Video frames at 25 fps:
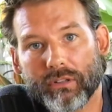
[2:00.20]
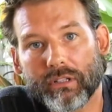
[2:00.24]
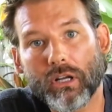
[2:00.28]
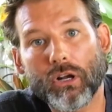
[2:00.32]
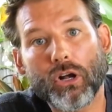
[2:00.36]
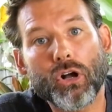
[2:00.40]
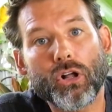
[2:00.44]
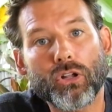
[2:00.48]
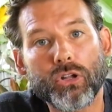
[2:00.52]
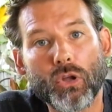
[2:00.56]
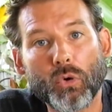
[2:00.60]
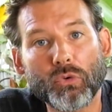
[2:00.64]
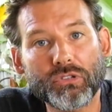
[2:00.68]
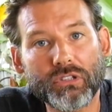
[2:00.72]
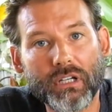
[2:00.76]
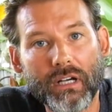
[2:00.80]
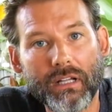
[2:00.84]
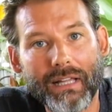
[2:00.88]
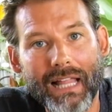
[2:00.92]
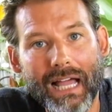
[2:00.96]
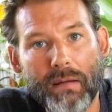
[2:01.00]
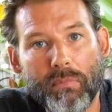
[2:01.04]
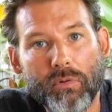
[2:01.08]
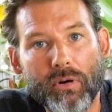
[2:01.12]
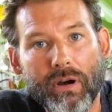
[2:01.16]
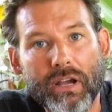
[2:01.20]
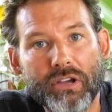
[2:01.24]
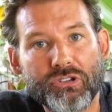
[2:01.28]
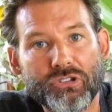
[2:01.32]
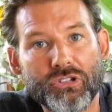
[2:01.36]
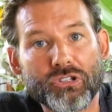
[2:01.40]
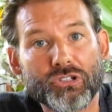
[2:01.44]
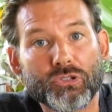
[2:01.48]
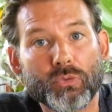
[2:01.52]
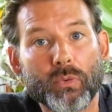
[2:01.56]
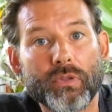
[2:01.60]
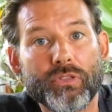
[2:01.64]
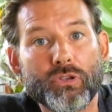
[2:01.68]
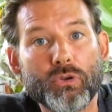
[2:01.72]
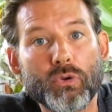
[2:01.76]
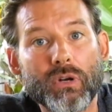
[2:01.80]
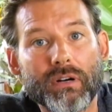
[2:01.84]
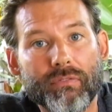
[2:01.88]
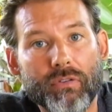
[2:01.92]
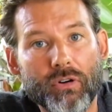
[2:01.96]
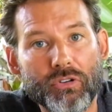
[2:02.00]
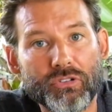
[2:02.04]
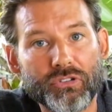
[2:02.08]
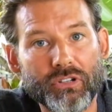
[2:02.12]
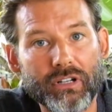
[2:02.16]
worked in close collaboration with
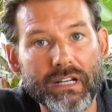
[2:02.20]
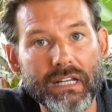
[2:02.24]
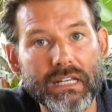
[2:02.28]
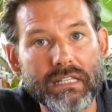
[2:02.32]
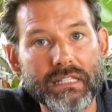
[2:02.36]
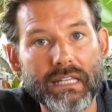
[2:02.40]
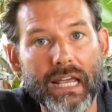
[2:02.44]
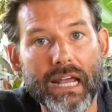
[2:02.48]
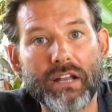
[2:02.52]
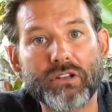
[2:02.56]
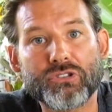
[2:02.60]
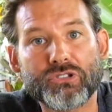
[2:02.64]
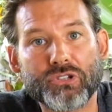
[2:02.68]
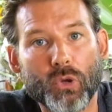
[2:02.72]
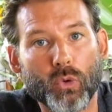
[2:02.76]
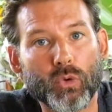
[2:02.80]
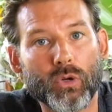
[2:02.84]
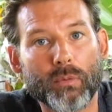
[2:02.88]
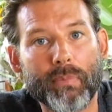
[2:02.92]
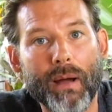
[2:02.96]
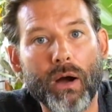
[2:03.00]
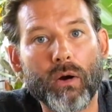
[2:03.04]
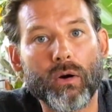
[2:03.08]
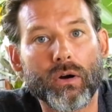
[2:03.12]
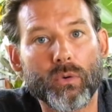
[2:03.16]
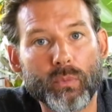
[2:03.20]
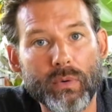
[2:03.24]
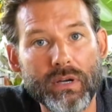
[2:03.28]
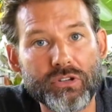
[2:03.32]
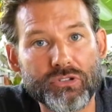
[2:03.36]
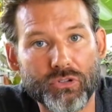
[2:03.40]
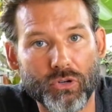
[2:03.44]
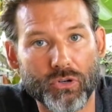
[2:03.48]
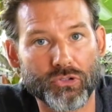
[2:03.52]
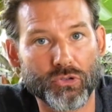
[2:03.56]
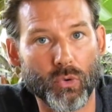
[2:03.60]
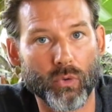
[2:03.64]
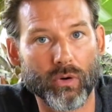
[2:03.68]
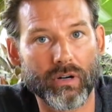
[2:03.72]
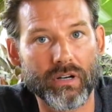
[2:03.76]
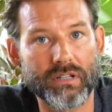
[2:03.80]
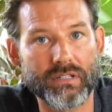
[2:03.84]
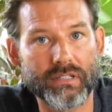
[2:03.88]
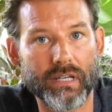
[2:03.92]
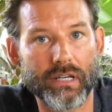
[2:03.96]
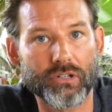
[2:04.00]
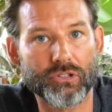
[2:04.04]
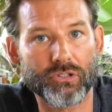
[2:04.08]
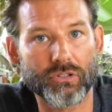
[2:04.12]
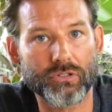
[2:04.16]
universities and solar power research
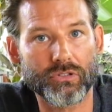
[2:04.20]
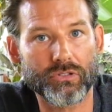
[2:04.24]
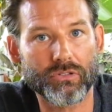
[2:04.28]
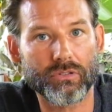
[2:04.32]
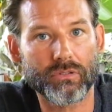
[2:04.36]
organizations.